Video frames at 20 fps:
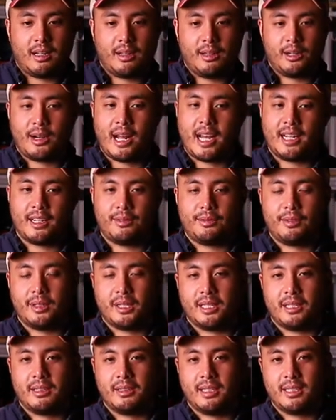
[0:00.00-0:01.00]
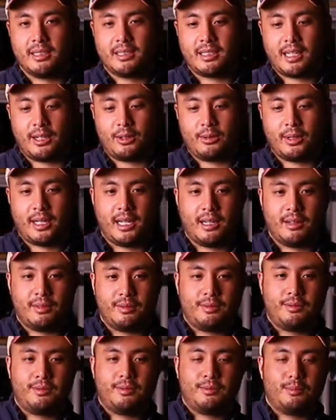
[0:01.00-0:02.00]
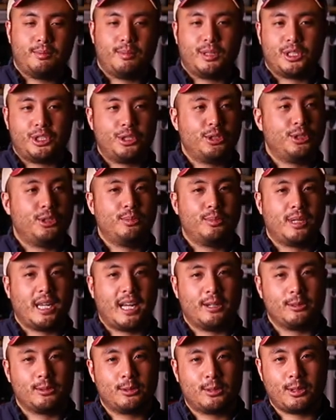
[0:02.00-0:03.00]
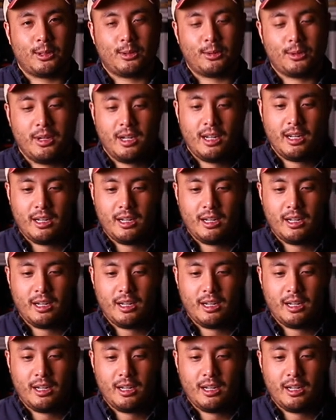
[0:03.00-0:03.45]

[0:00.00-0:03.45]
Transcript: They're not affiliate links. I don't have much YouTube clout, so